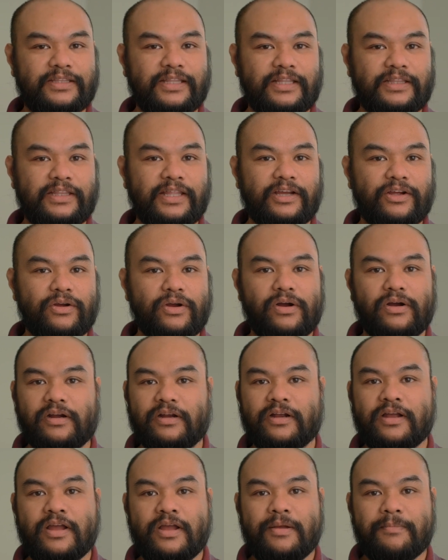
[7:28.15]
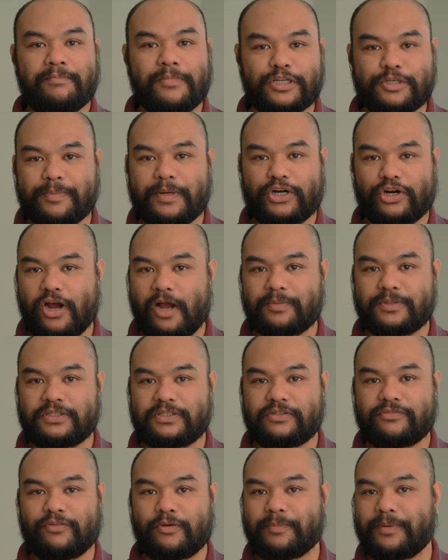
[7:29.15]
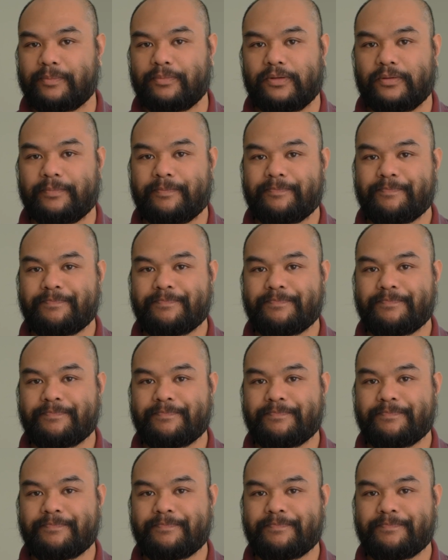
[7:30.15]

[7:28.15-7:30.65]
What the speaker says: that there are much better options for people.